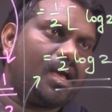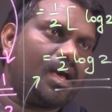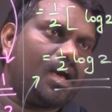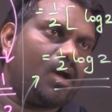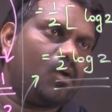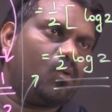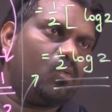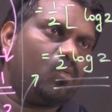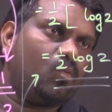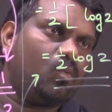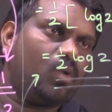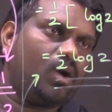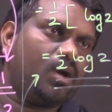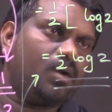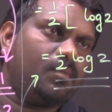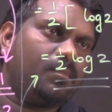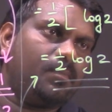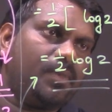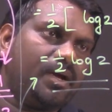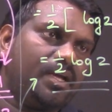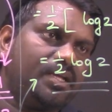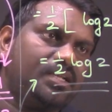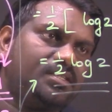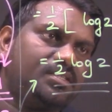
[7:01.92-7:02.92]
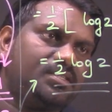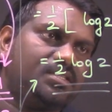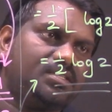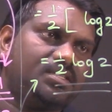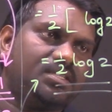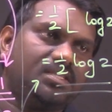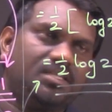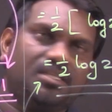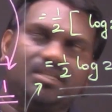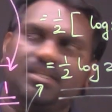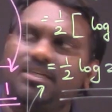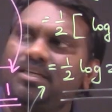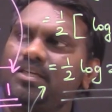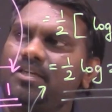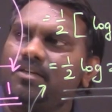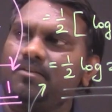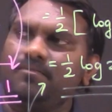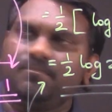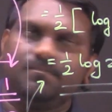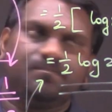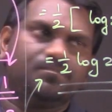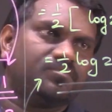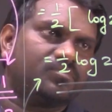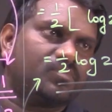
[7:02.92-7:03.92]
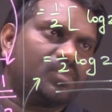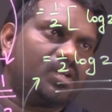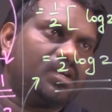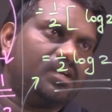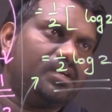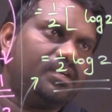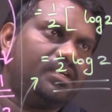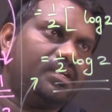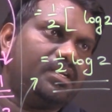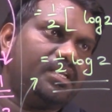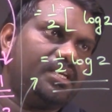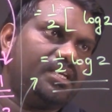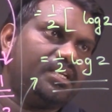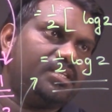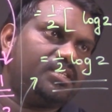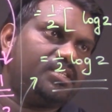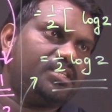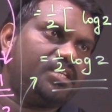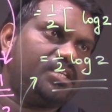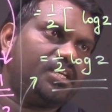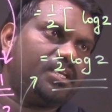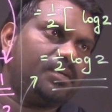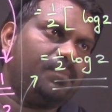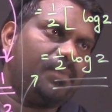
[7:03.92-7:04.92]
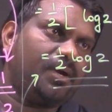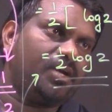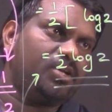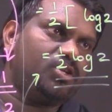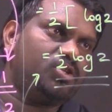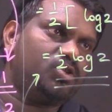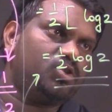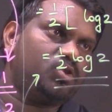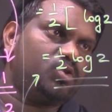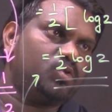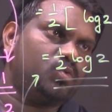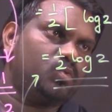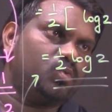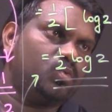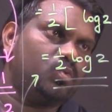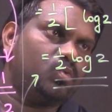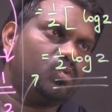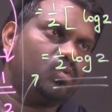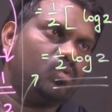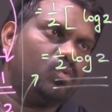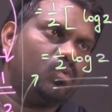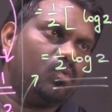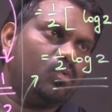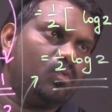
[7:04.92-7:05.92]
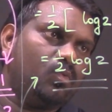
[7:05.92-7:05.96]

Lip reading: I have 1 by t dt by 2,